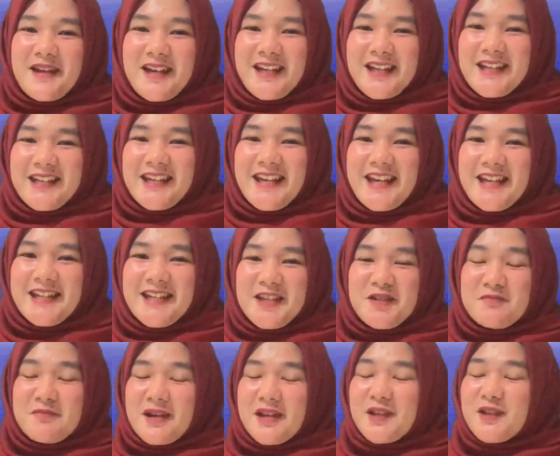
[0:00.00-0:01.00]
back again
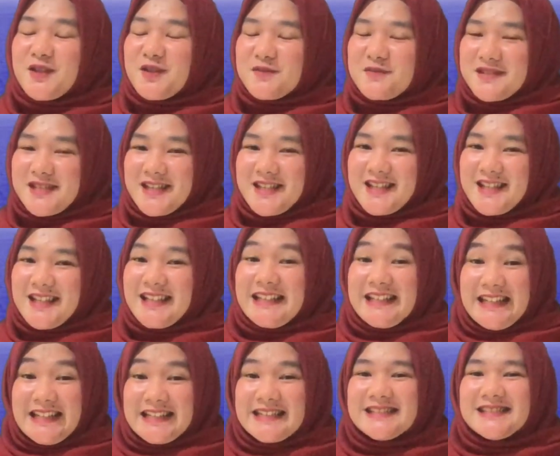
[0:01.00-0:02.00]
in my YouTube
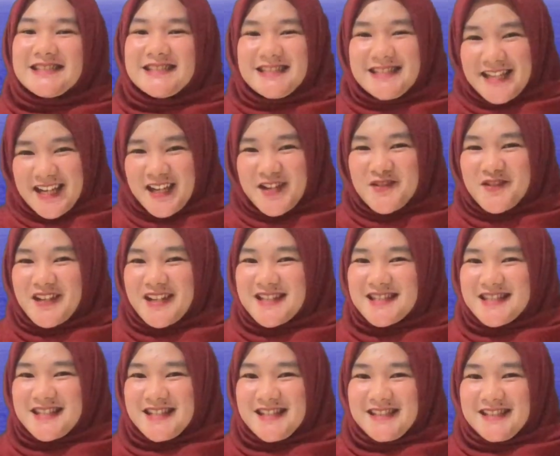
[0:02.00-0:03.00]
channel in
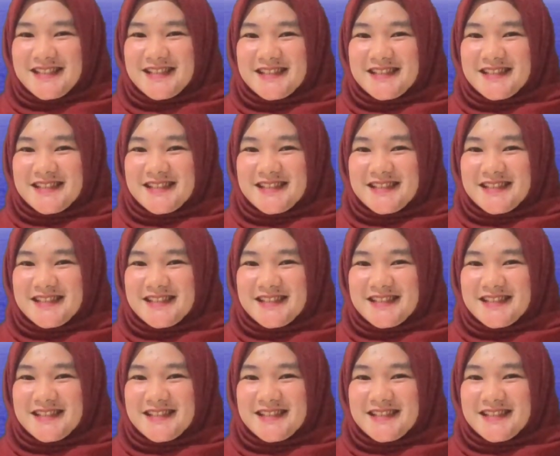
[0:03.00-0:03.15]
DiEdukasi.